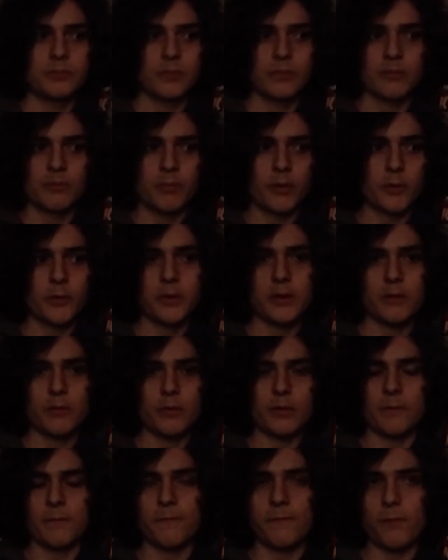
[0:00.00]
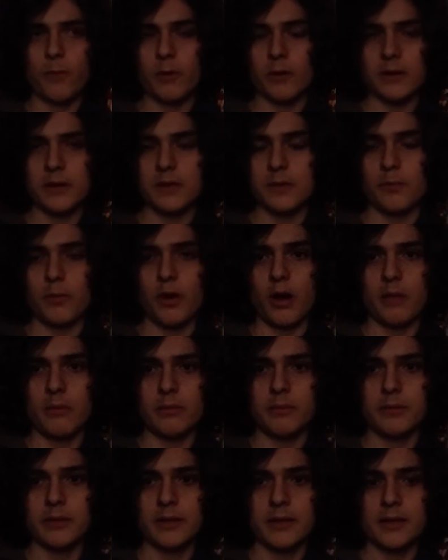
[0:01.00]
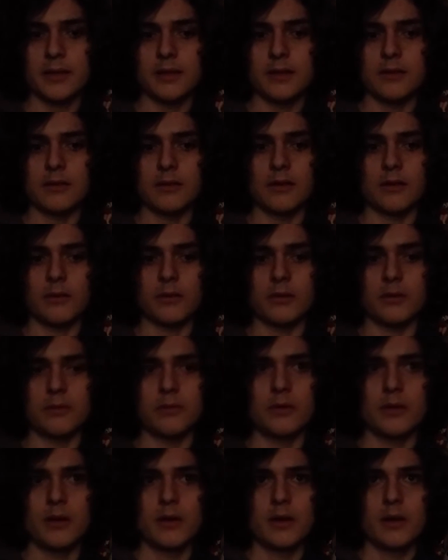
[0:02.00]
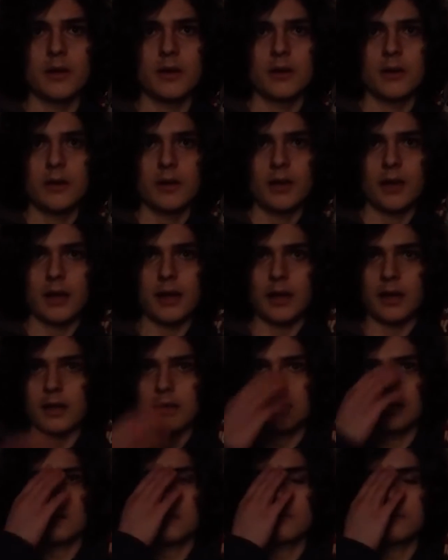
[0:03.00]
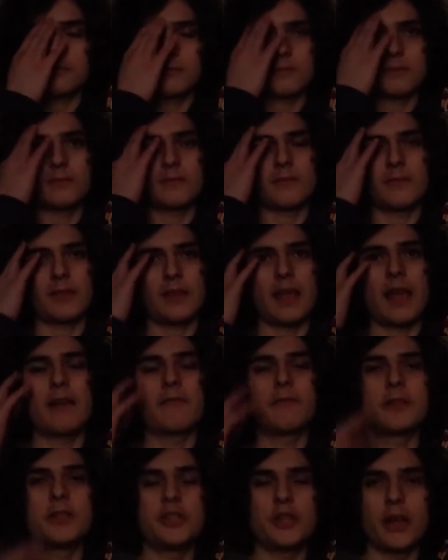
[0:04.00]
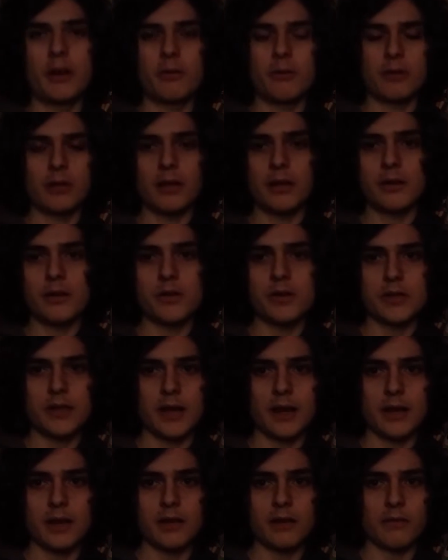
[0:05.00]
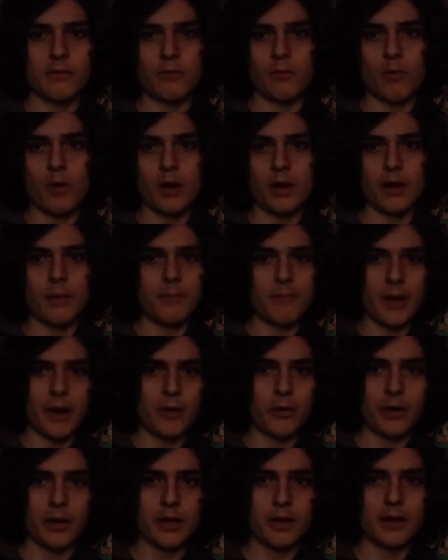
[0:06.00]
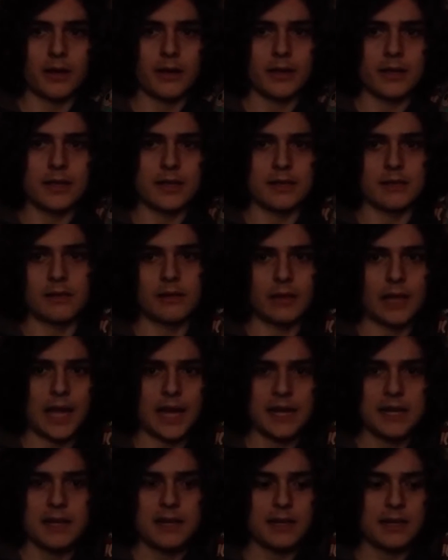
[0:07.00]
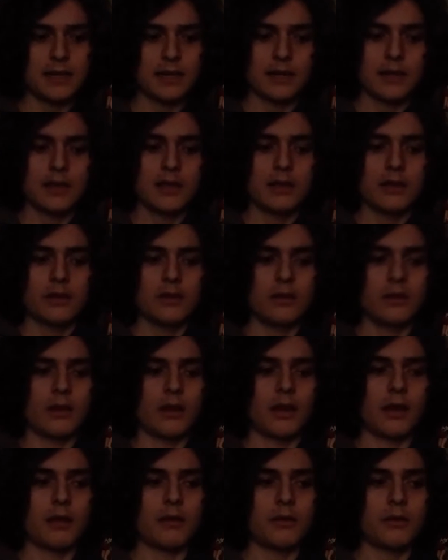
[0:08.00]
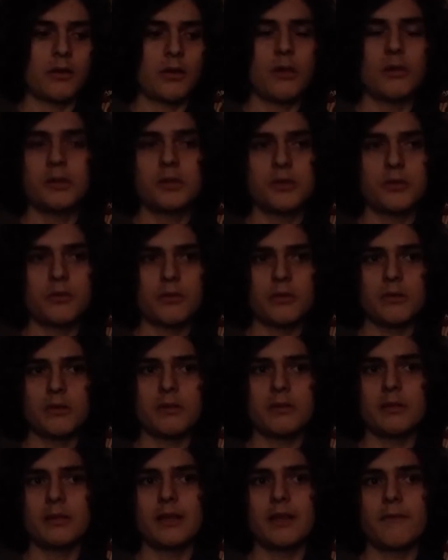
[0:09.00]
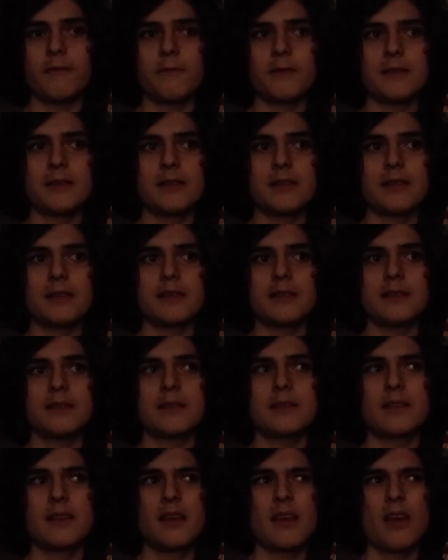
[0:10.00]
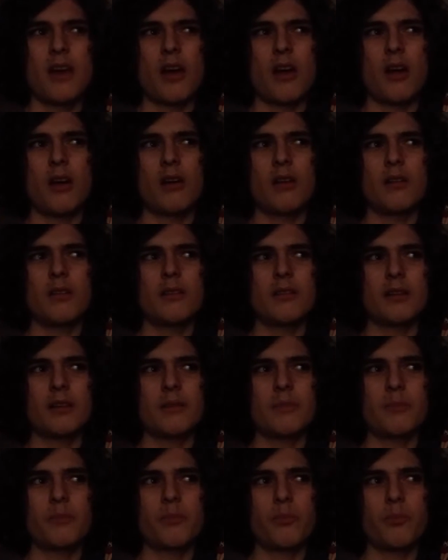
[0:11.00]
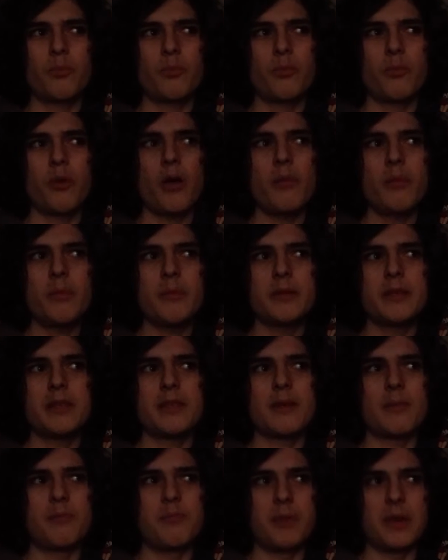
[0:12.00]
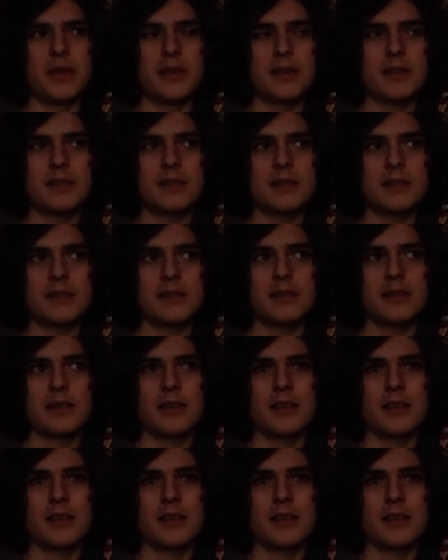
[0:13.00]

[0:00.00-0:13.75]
both eat with forks, probably. You uh, have a general understanding of what America is like. Cultural differences are probably the biggest